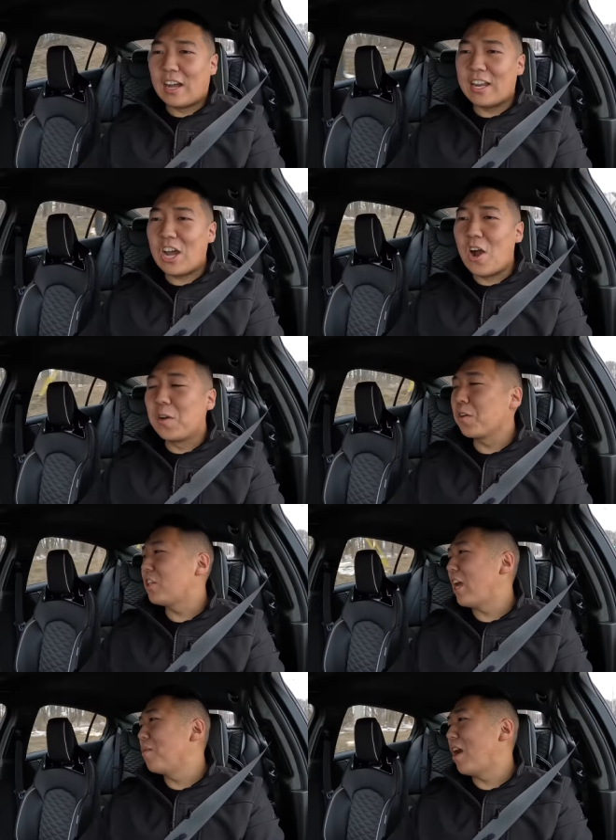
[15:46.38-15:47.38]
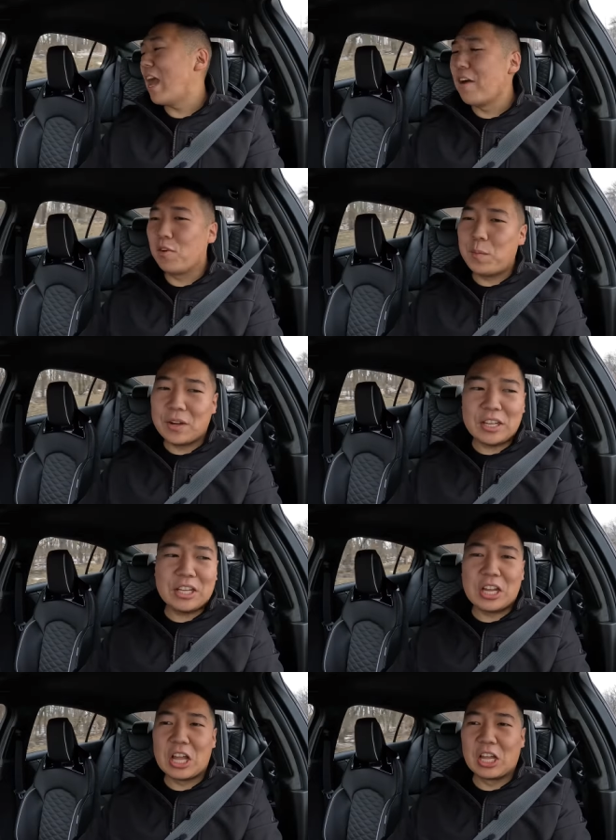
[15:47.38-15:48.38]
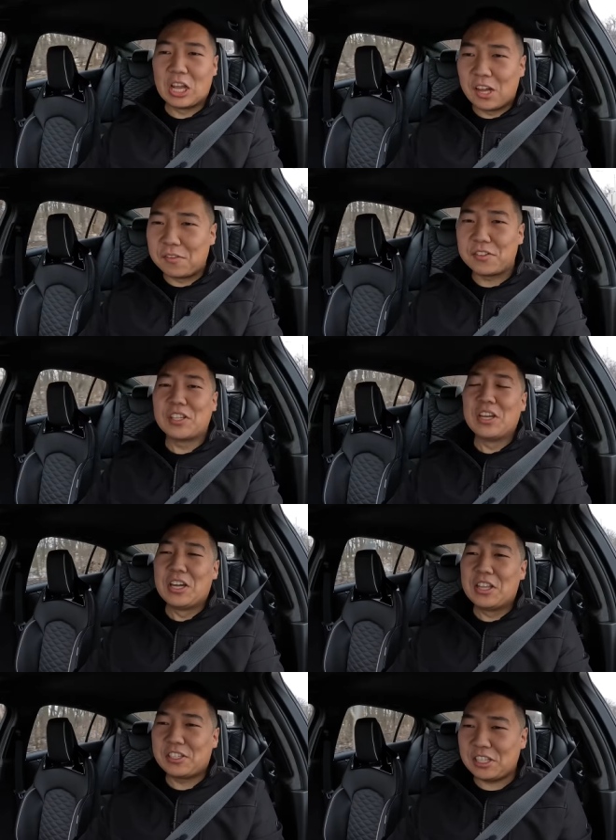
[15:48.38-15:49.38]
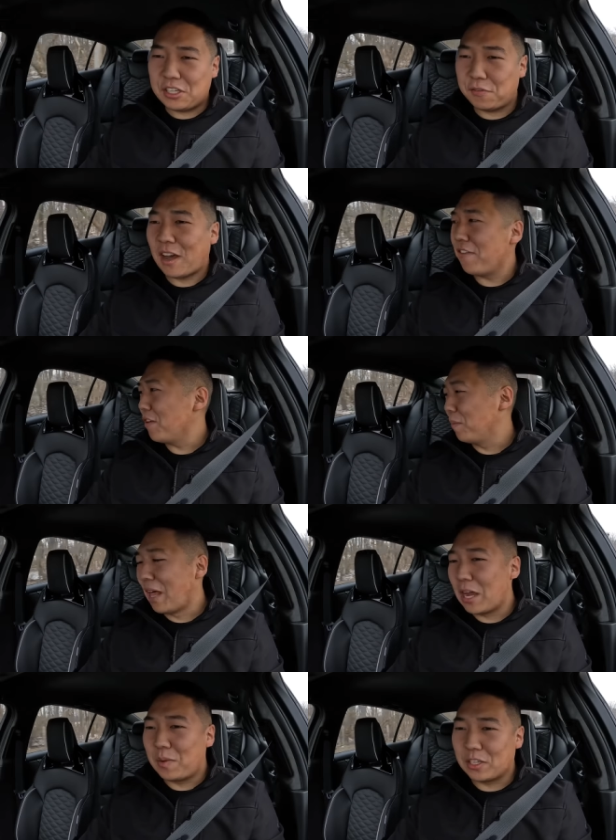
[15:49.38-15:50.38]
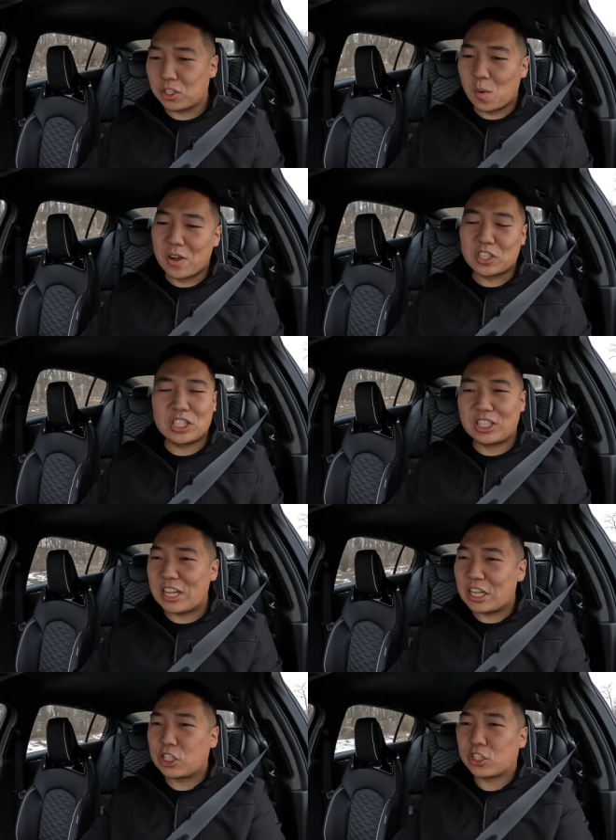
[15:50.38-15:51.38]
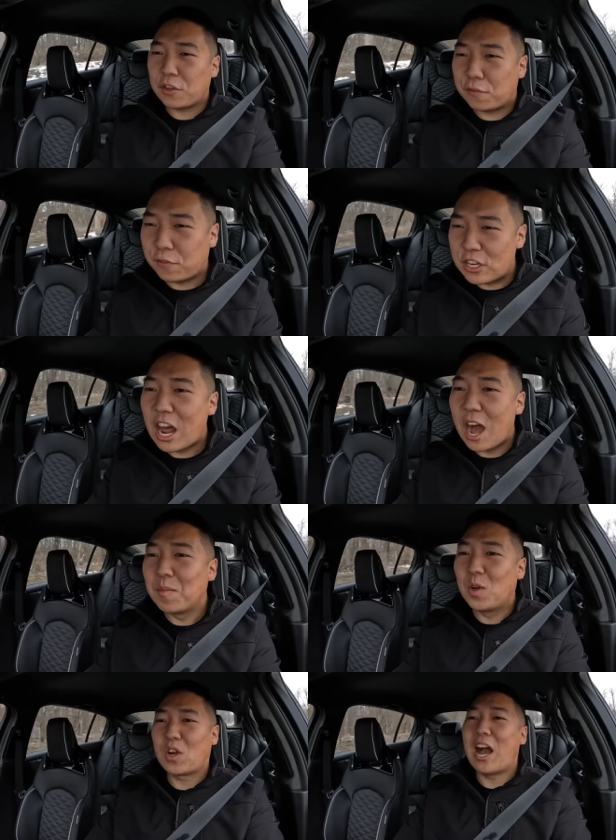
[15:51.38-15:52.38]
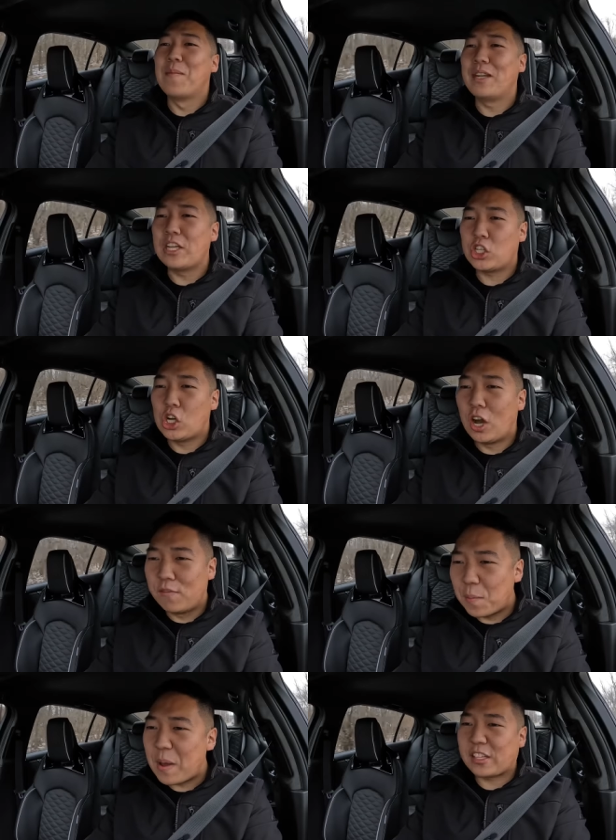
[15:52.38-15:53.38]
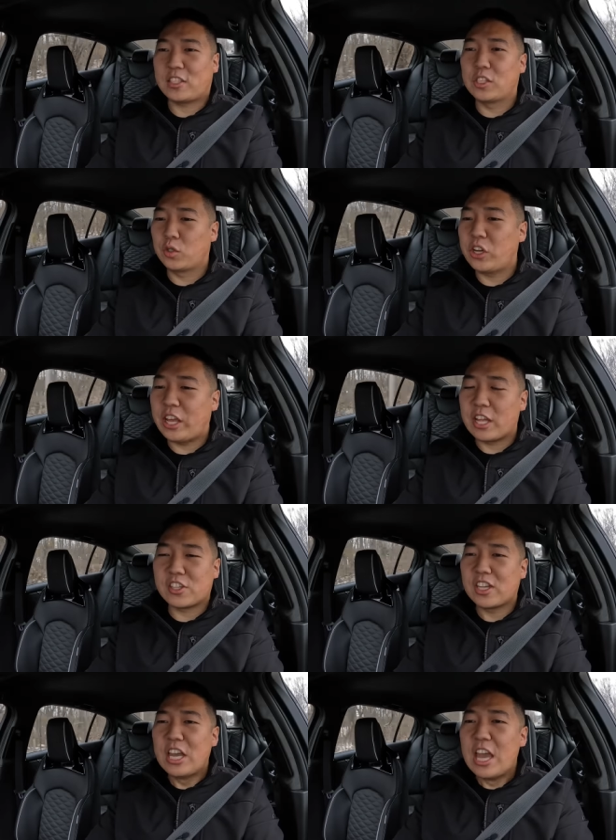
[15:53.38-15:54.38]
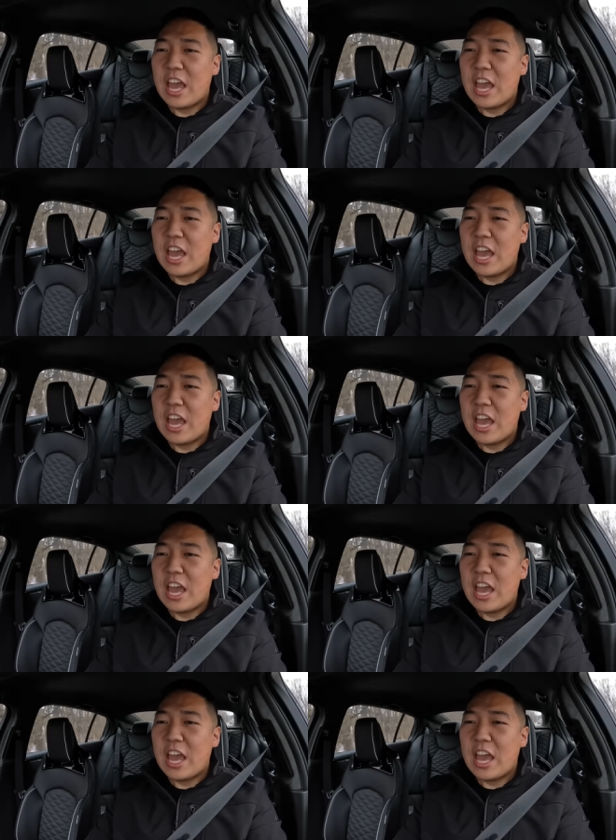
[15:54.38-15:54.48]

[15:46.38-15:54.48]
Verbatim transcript: I now understand why everybody loves the CT5V Blackwing so much. This thing is just a phenomenal combination of the best ingredients